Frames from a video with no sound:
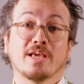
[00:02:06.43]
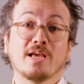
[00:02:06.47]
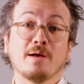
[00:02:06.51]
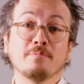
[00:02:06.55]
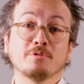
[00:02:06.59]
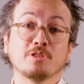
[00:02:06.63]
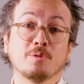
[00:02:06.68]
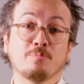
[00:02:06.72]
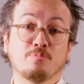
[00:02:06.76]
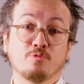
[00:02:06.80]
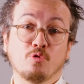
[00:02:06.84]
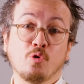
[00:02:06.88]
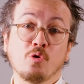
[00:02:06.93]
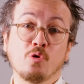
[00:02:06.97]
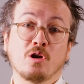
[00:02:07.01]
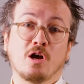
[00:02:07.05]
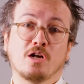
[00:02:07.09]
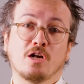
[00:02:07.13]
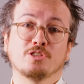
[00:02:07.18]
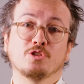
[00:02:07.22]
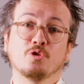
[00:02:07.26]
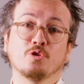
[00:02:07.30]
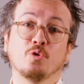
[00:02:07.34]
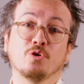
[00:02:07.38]
it comes to
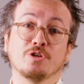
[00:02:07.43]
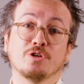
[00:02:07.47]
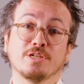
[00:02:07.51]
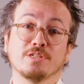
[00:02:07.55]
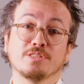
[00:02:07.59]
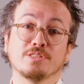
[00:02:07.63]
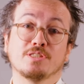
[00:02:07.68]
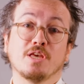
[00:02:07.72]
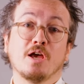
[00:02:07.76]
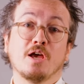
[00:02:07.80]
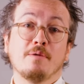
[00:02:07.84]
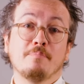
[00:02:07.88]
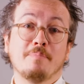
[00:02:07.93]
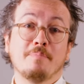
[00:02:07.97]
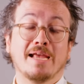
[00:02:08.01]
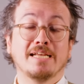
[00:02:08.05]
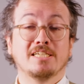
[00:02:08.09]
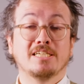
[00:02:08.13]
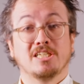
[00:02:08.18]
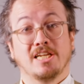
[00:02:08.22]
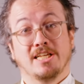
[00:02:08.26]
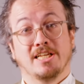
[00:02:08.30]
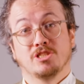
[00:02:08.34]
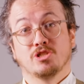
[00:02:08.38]
broadcast audience,
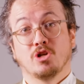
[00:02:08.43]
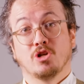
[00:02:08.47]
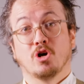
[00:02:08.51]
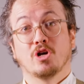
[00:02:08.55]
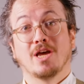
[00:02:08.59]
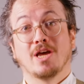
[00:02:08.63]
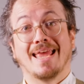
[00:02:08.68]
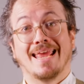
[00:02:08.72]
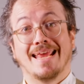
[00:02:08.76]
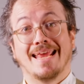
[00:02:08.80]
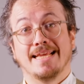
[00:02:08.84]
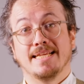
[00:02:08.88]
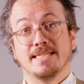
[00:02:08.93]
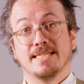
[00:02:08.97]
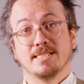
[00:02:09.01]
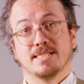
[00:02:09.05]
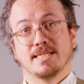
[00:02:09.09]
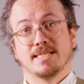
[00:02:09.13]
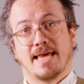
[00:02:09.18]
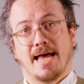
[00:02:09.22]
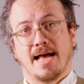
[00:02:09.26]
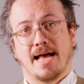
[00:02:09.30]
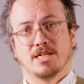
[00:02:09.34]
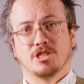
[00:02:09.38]
Major League Soccer is
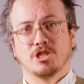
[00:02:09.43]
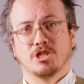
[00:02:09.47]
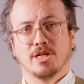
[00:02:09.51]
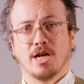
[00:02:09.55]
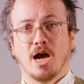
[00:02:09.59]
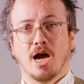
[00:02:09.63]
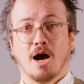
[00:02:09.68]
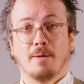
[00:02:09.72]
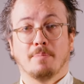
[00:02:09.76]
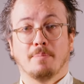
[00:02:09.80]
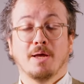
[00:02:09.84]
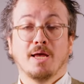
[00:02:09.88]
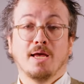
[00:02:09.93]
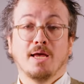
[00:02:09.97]
catching up.